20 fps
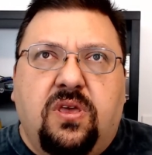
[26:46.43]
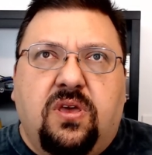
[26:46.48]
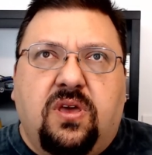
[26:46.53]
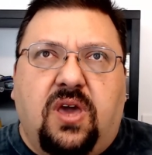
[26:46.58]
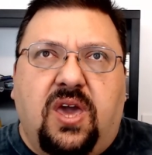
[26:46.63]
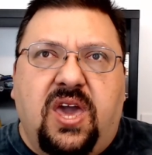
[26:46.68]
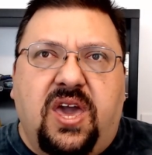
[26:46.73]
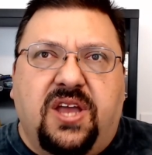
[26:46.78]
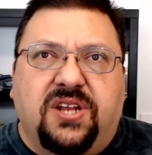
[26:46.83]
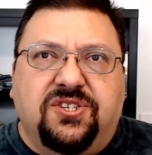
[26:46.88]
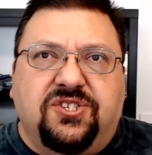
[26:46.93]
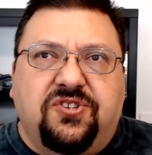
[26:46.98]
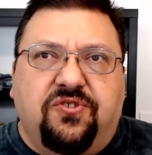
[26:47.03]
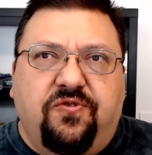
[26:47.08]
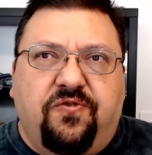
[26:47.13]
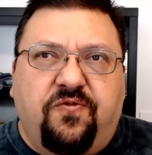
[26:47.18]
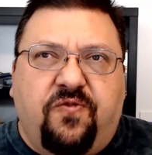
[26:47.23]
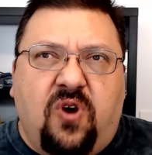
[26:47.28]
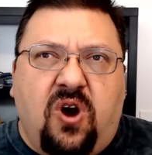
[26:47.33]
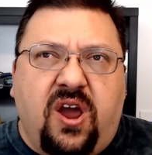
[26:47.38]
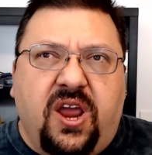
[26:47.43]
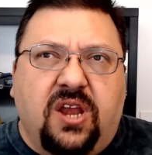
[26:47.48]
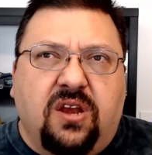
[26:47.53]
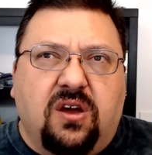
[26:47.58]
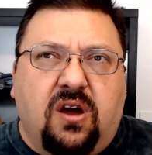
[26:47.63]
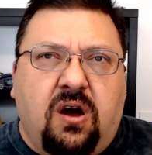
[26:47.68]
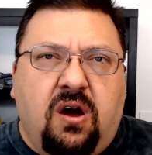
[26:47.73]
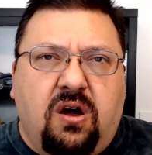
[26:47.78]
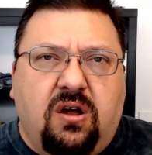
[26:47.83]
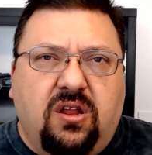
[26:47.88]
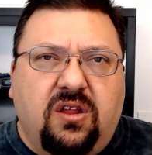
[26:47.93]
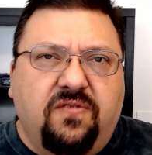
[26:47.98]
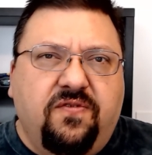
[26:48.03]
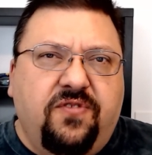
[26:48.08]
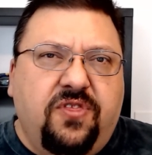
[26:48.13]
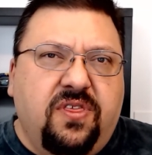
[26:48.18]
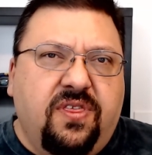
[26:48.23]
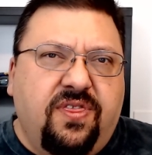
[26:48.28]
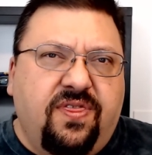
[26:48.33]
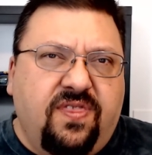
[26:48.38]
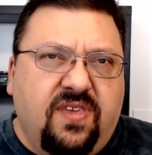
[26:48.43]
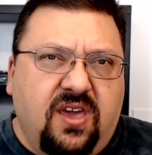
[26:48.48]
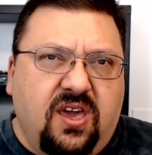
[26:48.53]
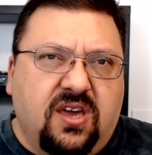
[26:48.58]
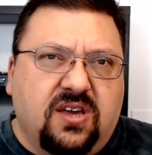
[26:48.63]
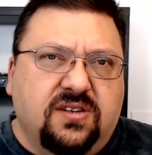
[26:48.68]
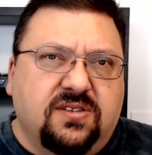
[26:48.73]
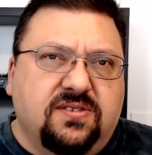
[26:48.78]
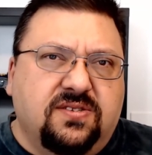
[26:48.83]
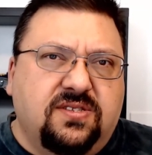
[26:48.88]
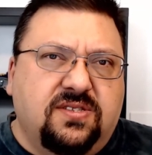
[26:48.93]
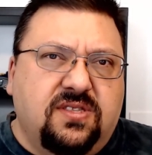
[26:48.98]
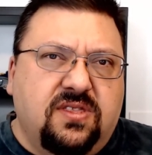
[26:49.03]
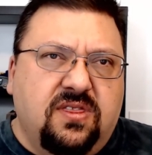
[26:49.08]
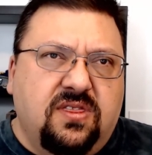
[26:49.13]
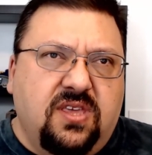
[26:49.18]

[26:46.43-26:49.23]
And to find all of the things